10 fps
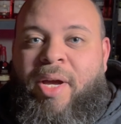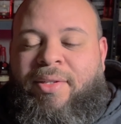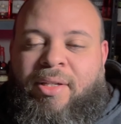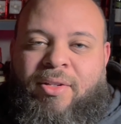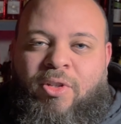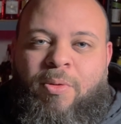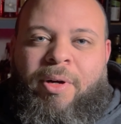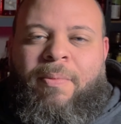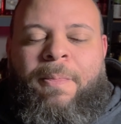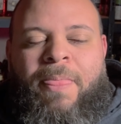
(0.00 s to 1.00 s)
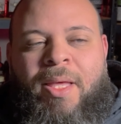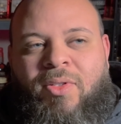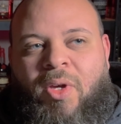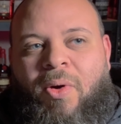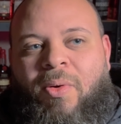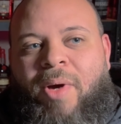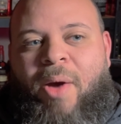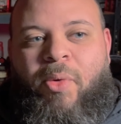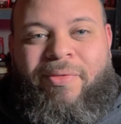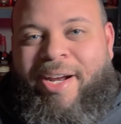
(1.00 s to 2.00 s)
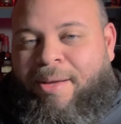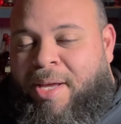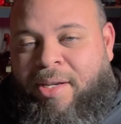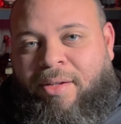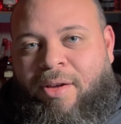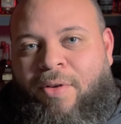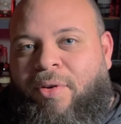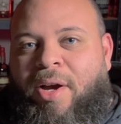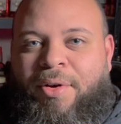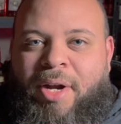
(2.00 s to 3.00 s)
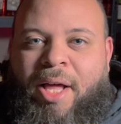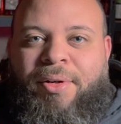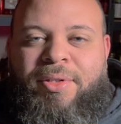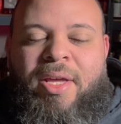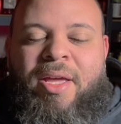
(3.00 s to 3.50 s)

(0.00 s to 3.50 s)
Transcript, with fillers: as a consumer. So I wouldn't recommend it over $100.